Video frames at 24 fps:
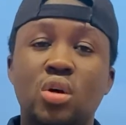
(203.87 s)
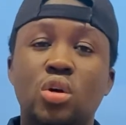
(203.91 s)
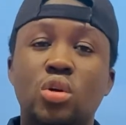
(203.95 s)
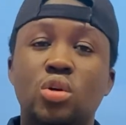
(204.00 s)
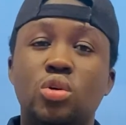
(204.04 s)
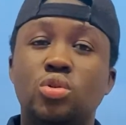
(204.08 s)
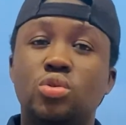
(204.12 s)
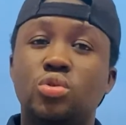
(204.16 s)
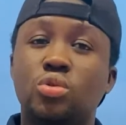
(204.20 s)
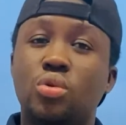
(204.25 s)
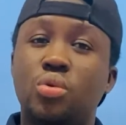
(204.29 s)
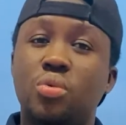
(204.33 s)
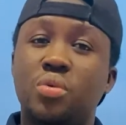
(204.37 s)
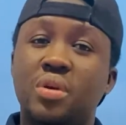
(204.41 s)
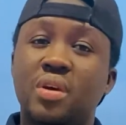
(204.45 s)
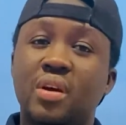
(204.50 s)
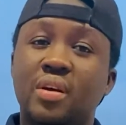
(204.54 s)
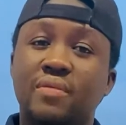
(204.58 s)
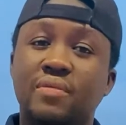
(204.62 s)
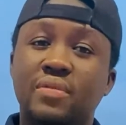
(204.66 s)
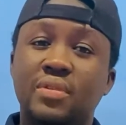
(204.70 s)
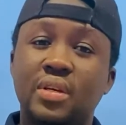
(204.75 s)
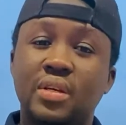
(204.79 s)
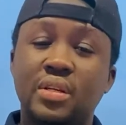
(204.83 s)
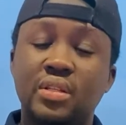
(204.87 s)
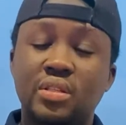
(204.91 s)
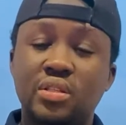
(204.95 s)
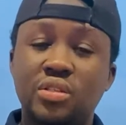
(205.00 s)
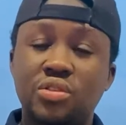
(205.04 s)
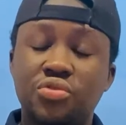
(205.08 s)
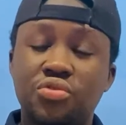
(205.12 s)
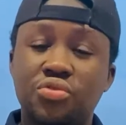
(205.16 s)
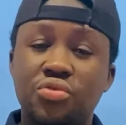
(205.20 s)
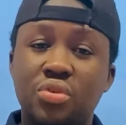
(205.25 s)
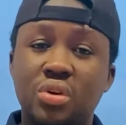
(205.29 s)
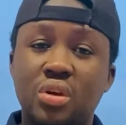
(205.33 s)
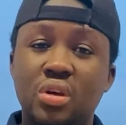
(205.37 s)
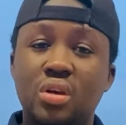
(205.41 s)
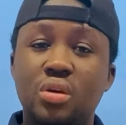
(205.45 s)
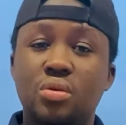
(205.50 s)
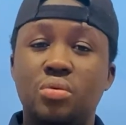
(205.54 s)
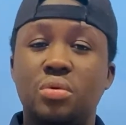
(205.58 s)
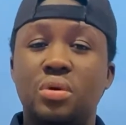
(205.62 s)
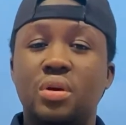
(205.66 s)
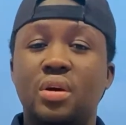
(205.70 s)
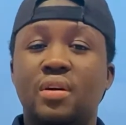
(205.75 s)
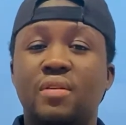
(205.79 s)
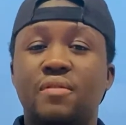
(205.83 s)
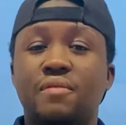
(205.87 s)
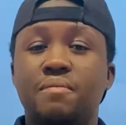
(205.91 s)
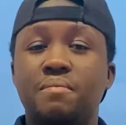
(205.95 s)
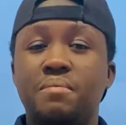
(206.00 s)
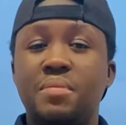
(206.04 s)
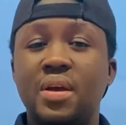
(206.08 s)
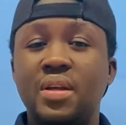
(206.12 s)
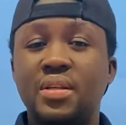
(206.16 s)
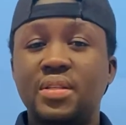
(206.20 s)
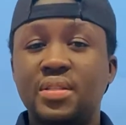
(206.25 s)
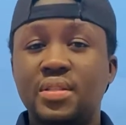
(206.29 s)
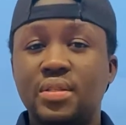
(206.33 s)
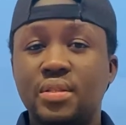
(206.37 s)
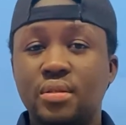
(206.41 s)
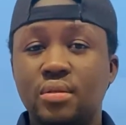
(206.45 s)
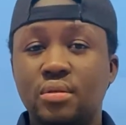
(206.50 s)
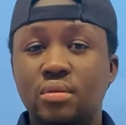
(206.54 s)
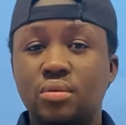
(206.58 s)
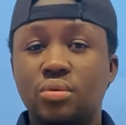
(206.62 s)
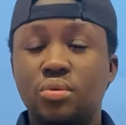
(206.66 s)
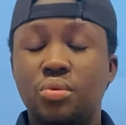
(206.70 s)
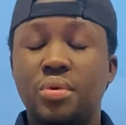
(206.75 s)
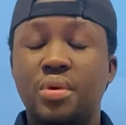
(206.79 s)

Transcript: So we have dentistry, we have medicine,